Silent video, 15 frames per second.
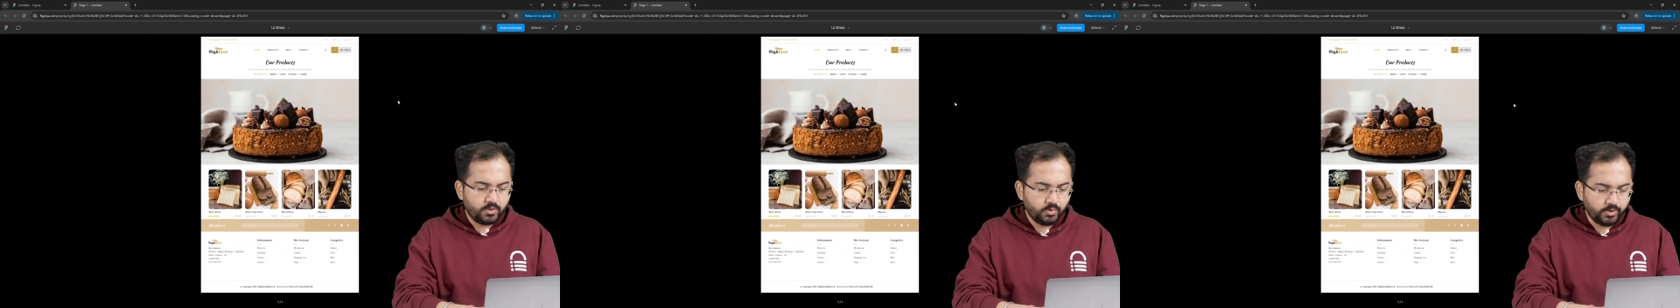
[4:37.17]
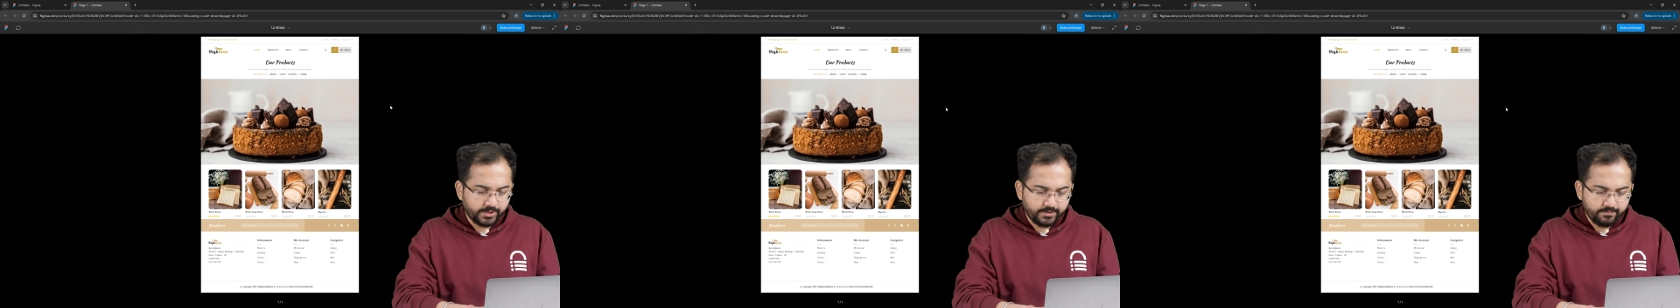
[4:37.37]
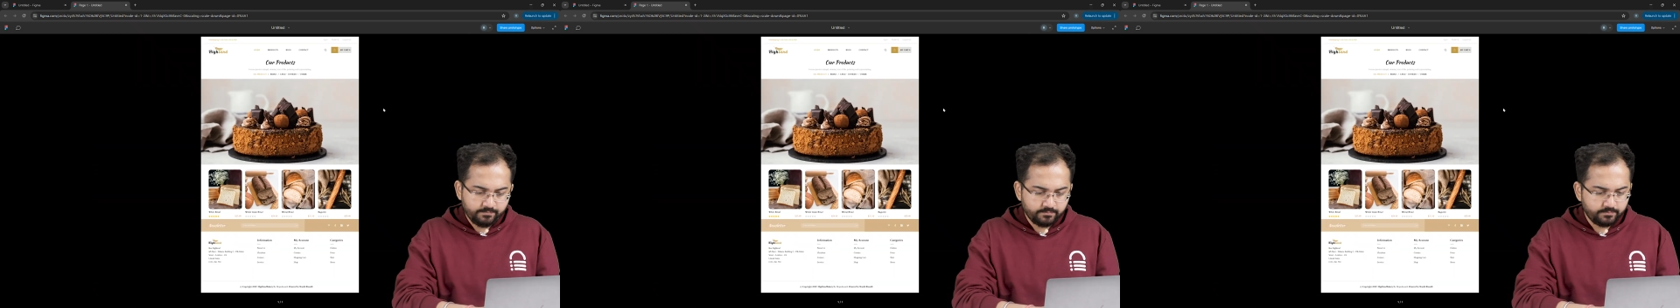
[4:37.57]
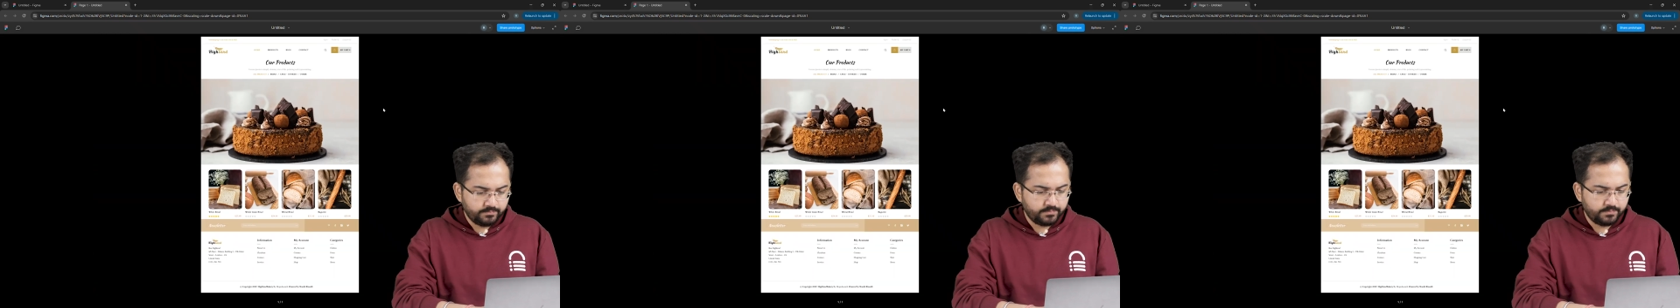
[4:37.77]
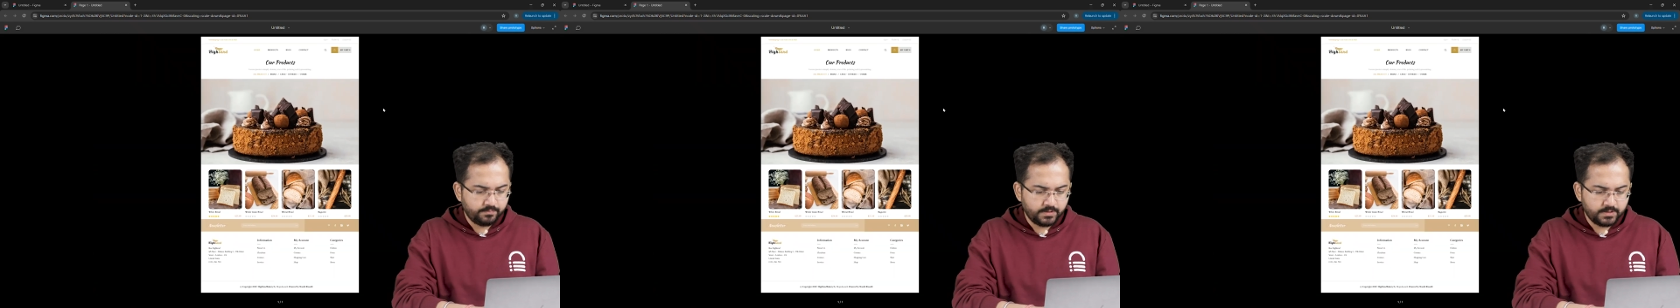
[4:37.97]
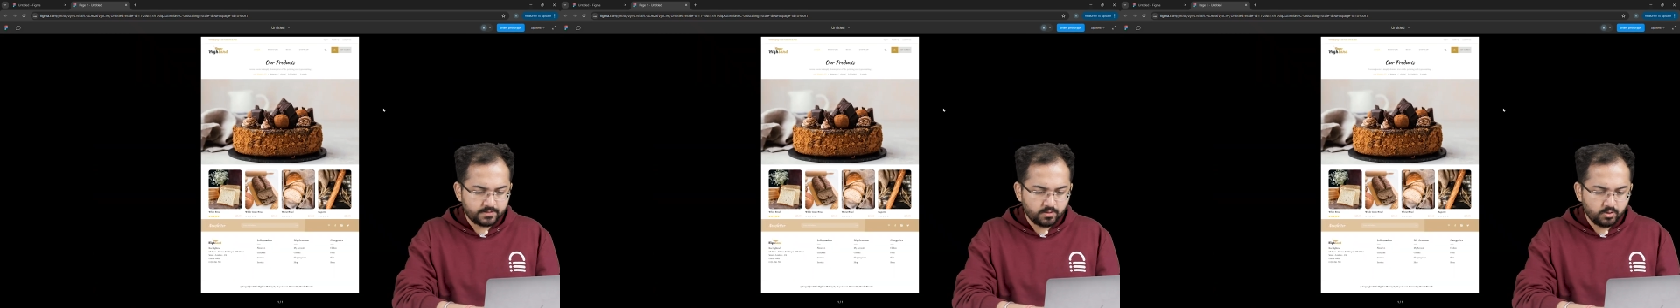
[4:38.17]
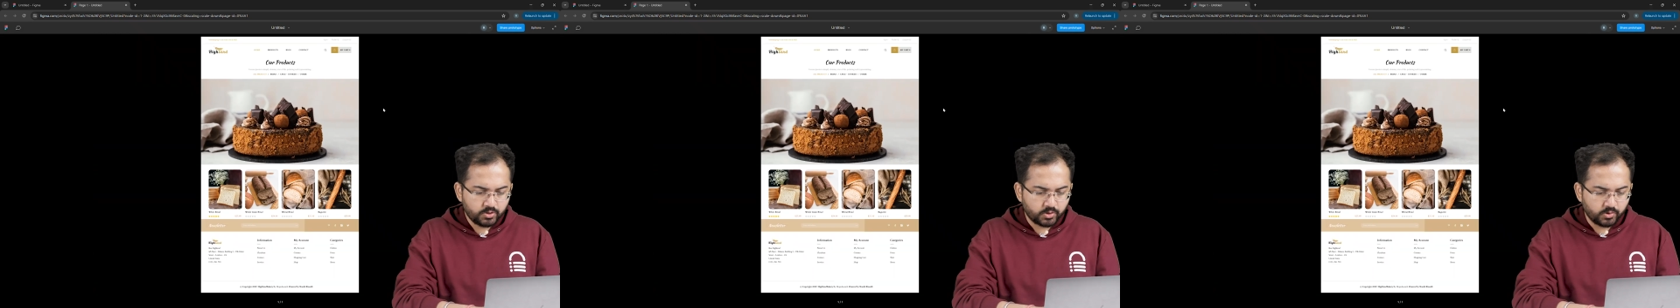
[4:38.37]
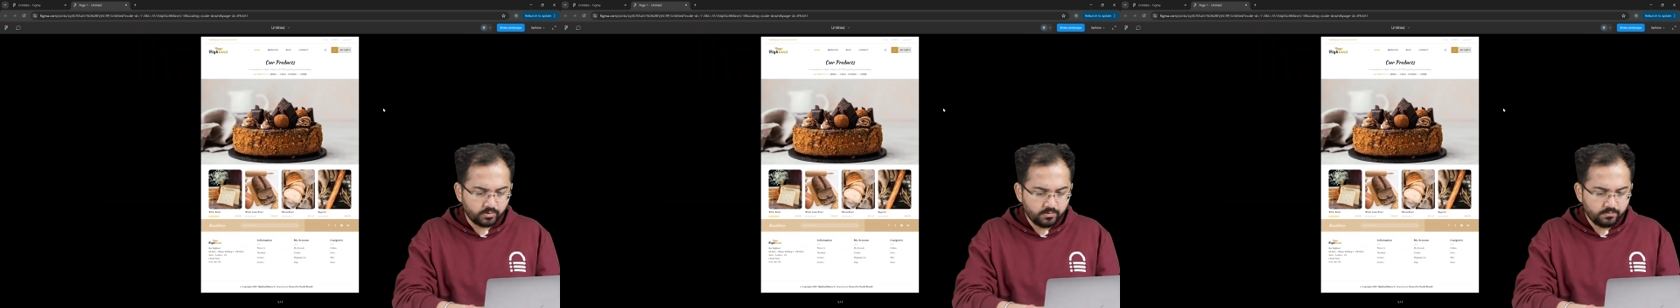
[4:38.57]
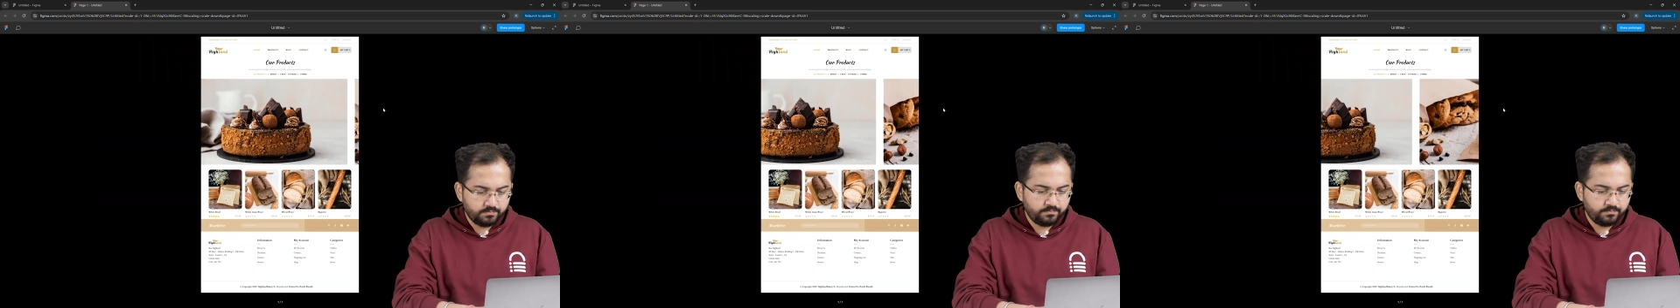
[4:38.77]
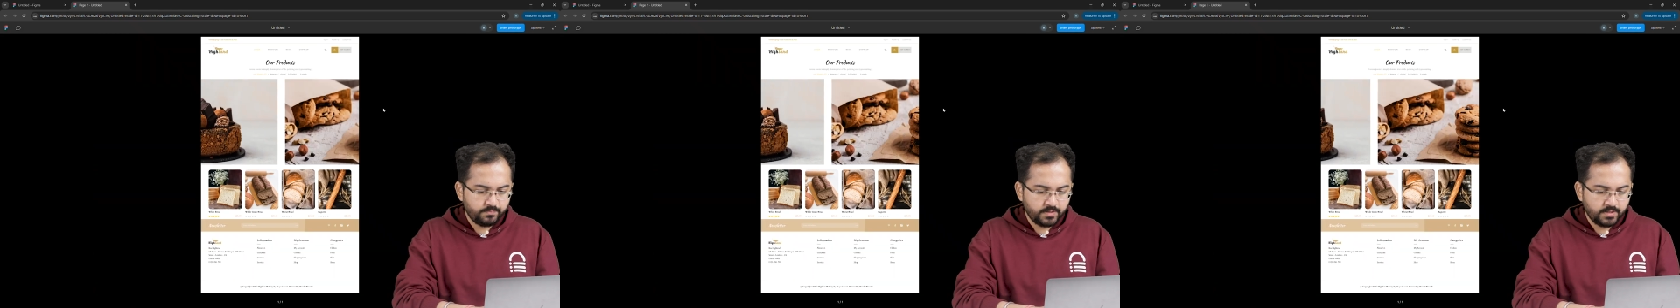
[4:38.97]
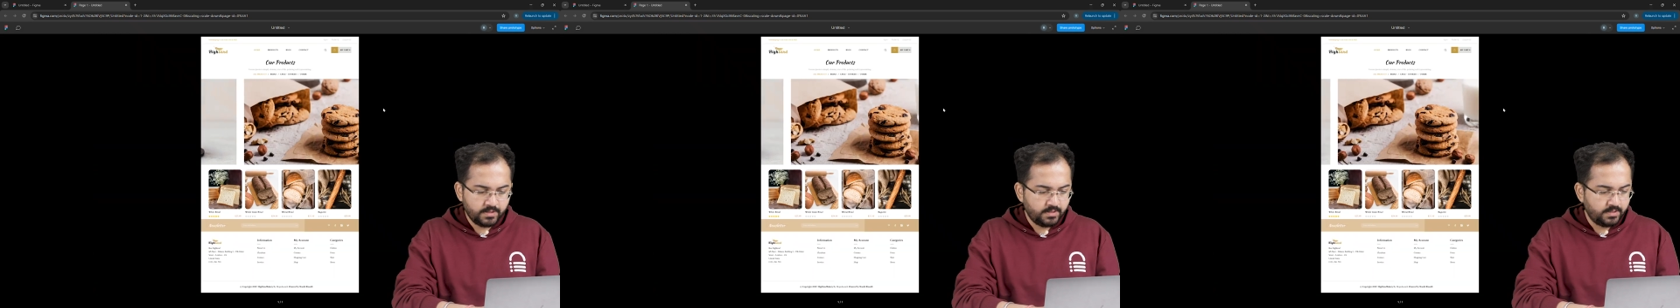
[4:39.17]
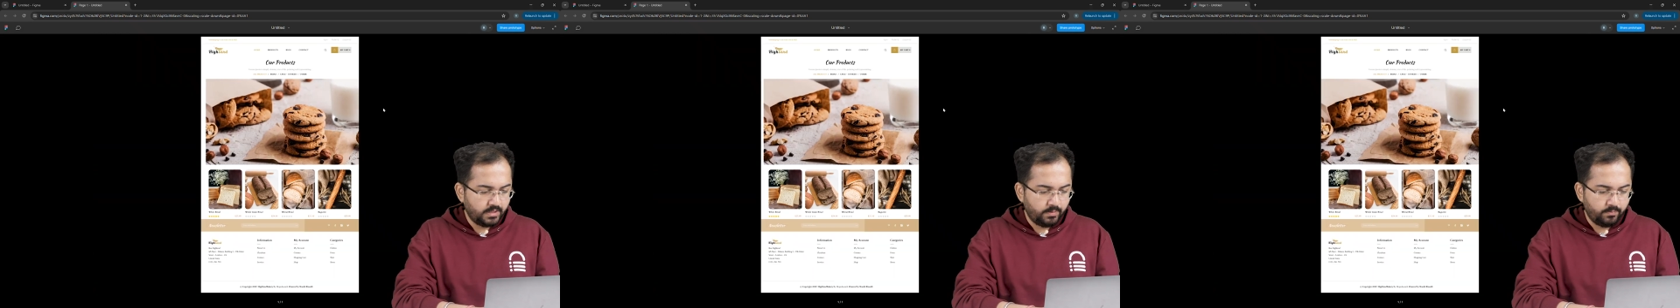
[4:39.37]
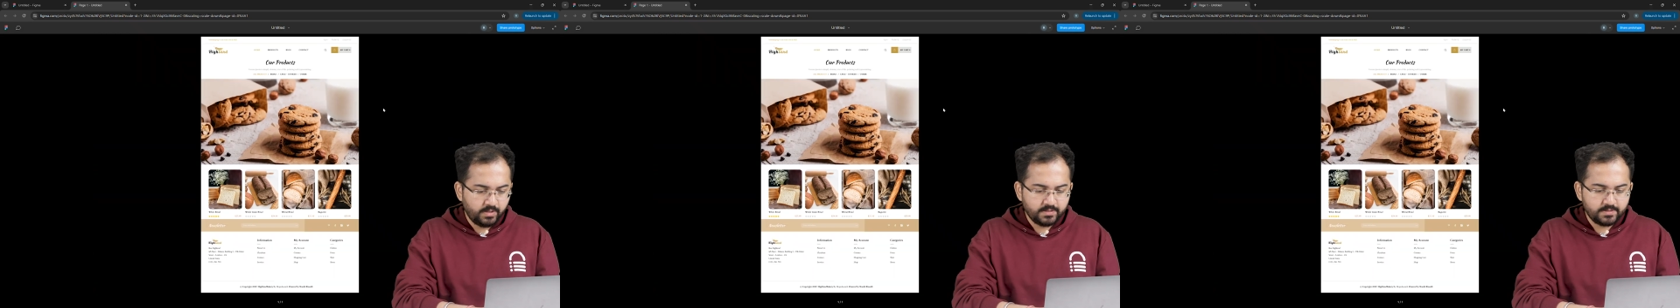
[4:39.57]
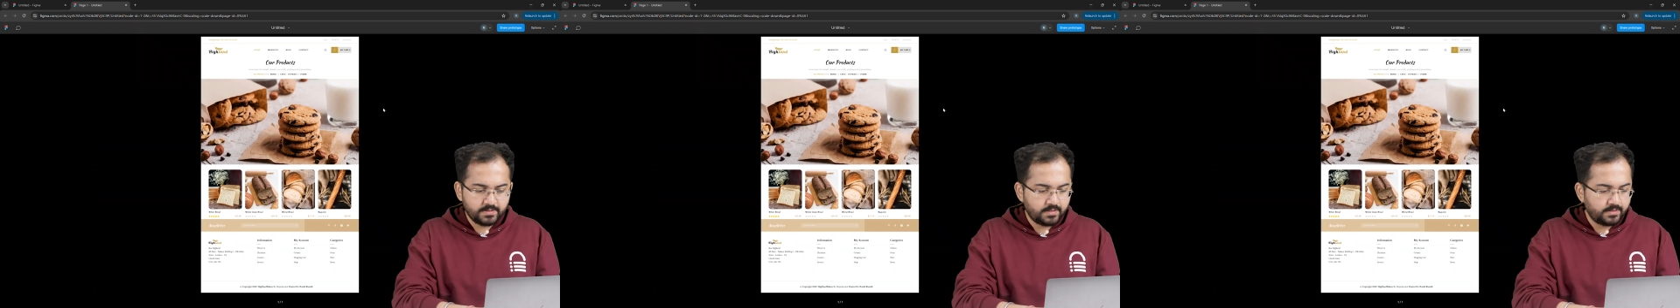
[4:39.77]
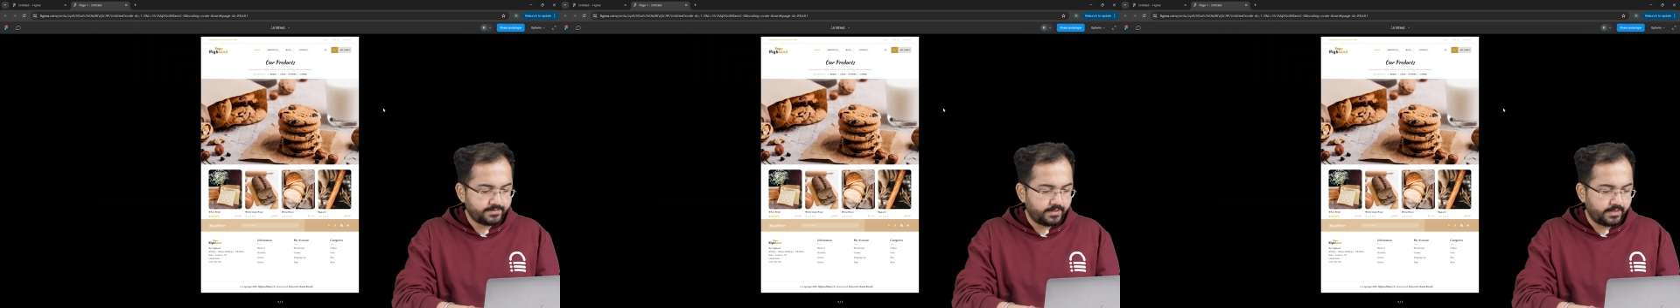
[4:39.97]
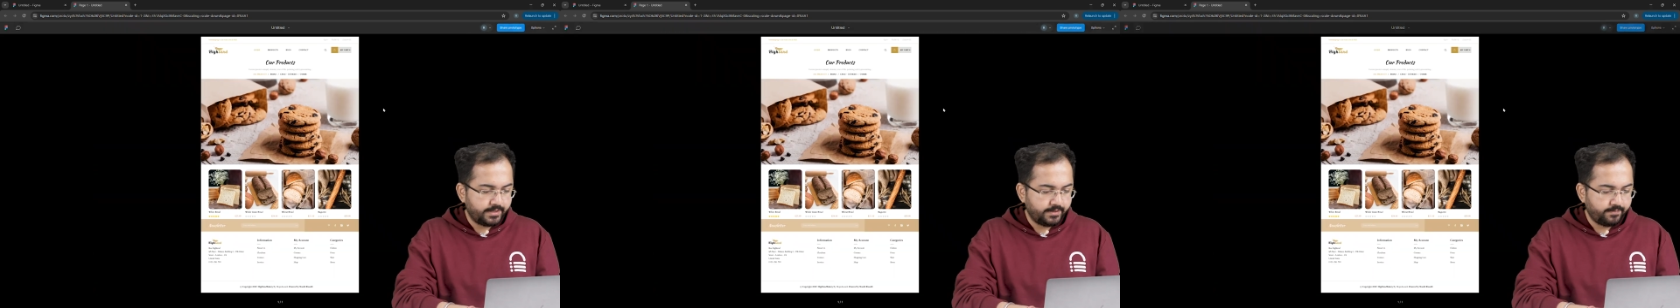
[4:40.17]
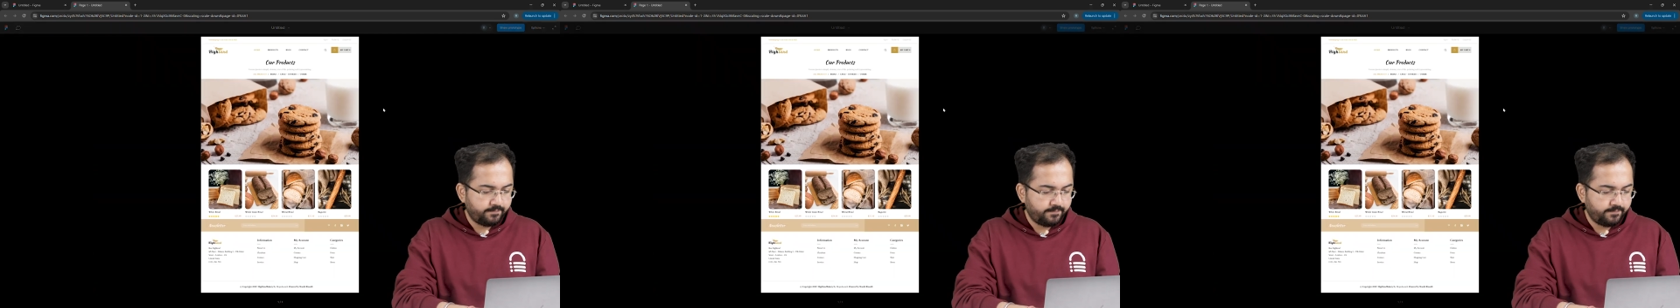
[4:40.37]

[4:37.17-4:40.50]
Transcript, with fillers: Okay, this looks good. Images are sliding